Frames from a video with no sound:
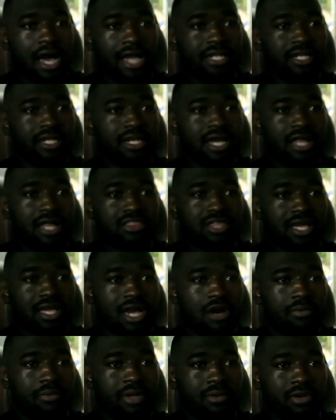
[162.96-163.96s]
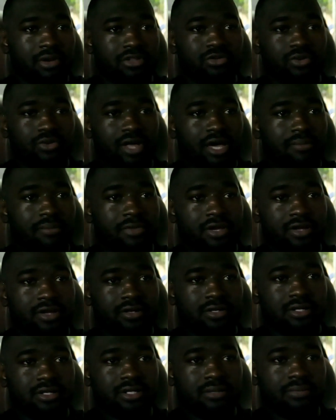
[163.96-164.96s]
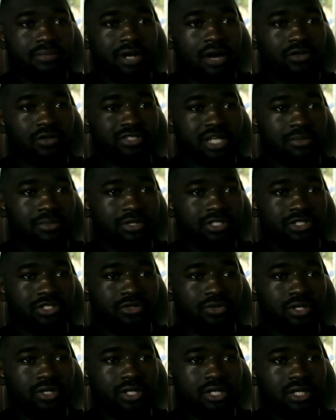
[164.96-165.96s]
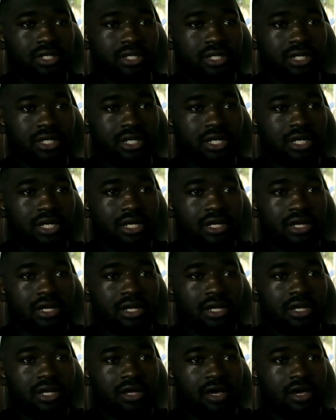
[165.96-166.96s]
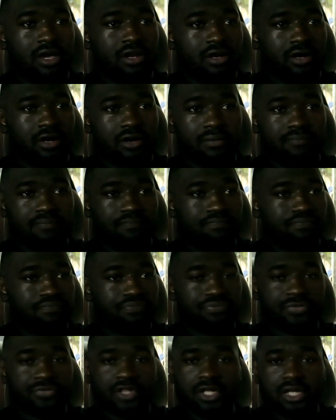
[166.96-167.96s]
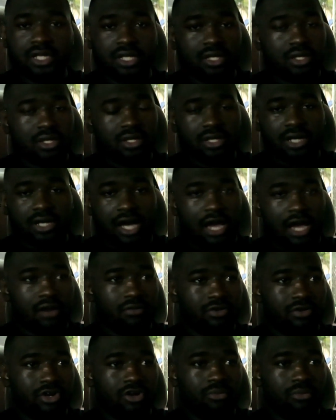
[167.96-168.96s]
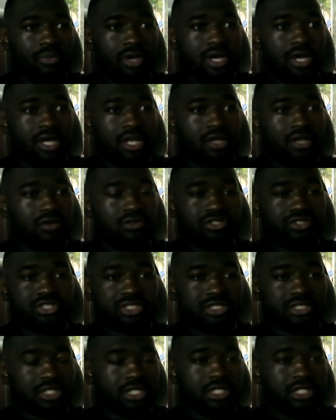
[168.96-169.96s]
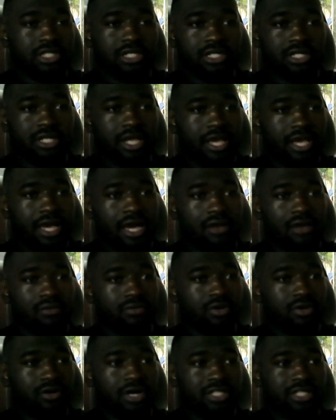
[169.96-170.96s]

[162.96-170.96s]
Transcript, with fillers: I did not think I would be able to do that, man, but I was able to do it, and um, I don't know, man. It was just a good day. I don't know.